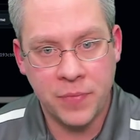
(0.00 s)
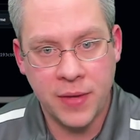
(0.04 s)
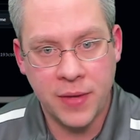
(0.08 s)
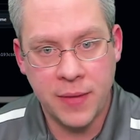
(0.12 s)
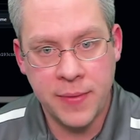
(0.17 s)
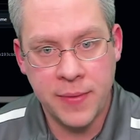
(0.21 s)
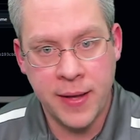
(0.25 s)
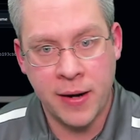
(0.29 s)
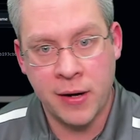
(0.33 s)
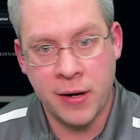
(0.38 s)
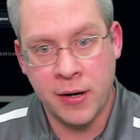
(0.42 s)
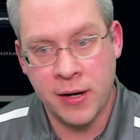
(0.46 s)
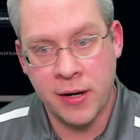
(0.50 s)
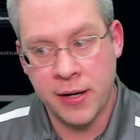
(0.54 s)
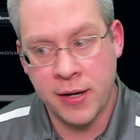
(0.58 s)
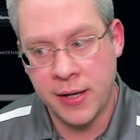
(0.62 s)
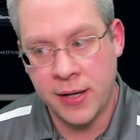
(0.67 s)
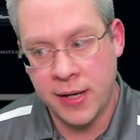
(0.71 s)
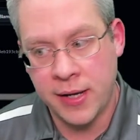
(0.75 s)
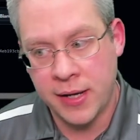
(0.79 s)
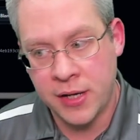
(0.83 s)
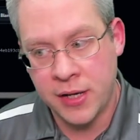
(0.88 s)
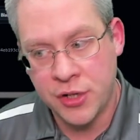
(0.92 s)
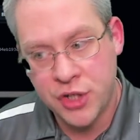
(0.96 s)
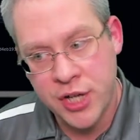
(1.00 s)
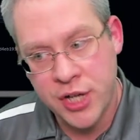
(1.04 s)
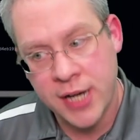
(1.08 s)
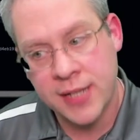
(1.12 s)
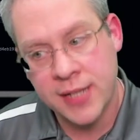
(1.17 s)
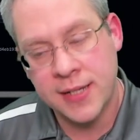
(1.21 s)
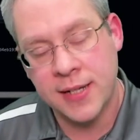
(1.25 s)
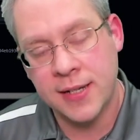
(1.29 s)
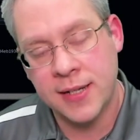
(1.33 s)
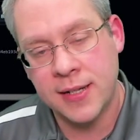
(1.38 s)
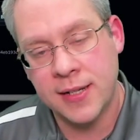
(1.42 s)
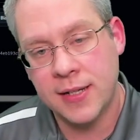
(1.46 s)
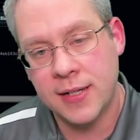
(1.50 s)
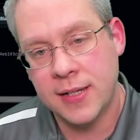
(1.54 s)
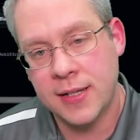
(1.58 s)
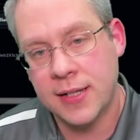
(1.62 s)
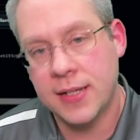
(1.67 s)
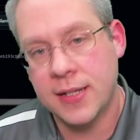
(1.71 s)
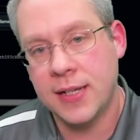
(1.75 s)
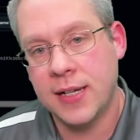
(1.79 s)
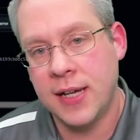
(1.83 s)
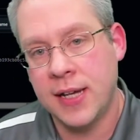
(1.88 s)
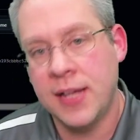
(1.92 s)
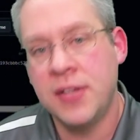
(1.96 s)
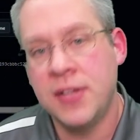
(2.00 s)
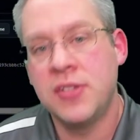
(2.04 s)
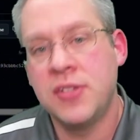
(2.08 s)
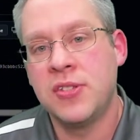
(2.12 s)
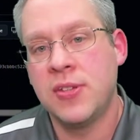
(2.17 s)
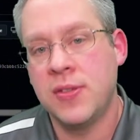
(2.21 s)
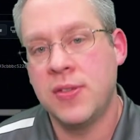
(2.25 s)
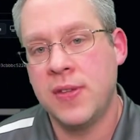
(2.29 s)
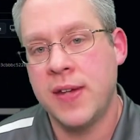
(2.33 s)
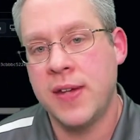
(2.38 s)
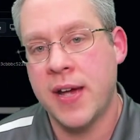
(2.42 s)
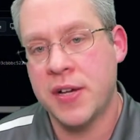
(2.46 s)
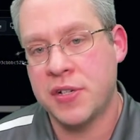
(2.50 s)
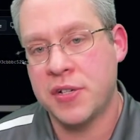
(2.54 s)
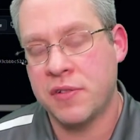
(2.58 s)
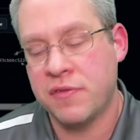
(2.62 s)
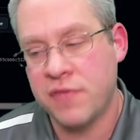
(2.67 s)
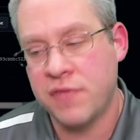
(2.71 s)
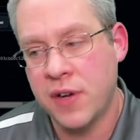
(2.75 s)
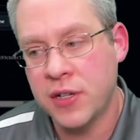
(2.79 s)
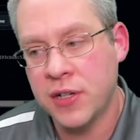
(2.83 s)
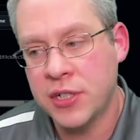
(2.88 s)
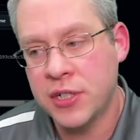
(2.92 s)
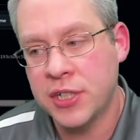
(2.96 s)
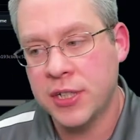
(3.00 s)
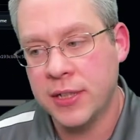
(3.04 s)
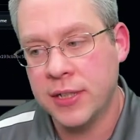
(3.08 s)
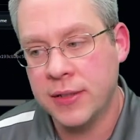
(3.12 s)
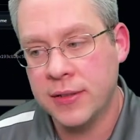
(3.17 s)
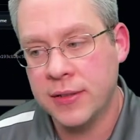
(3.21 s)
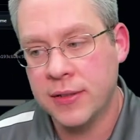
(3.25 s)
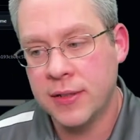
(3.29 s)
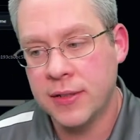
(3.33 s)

that are injected into the Azure function,